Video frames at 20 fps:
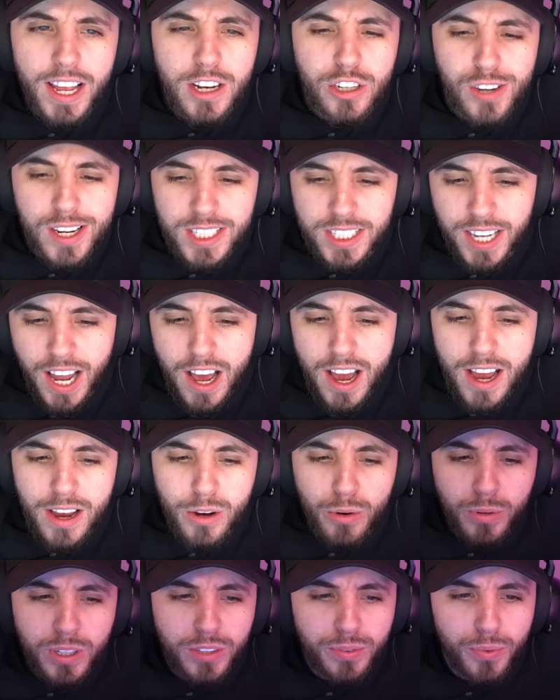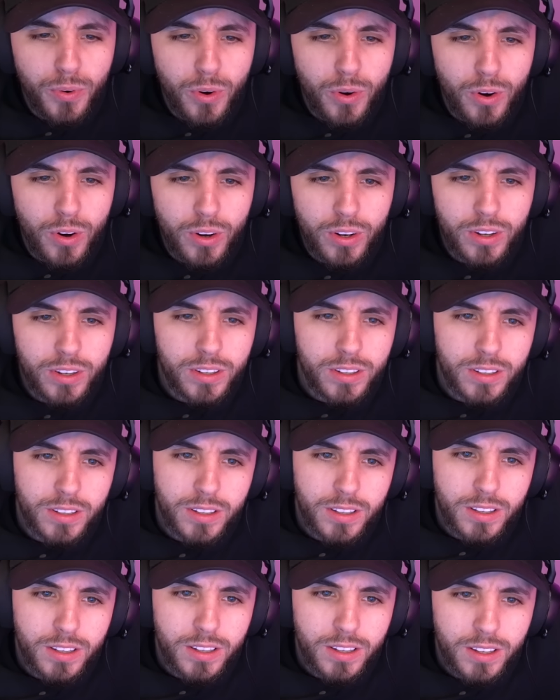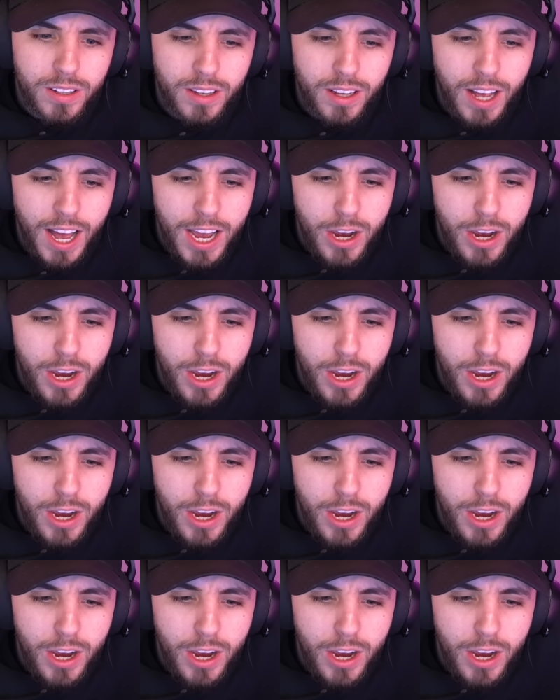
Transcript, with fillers: Interesting. I always thought Taiwan's status is a bit.